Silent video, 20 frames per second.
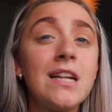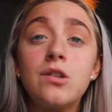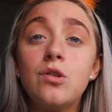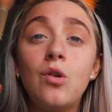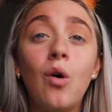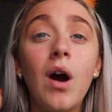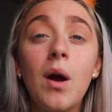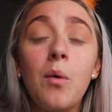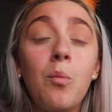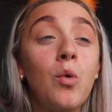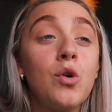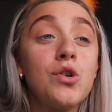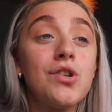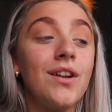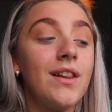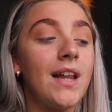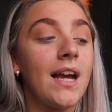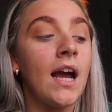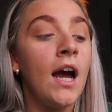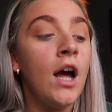No, it
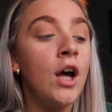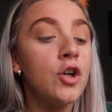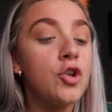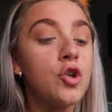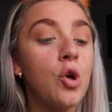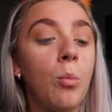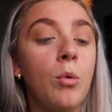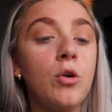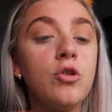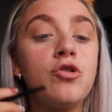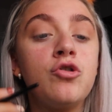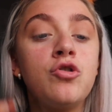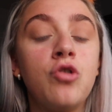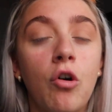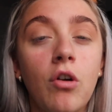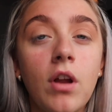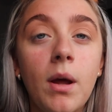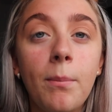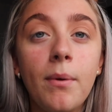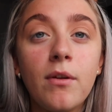wasn't. Like, someone done it,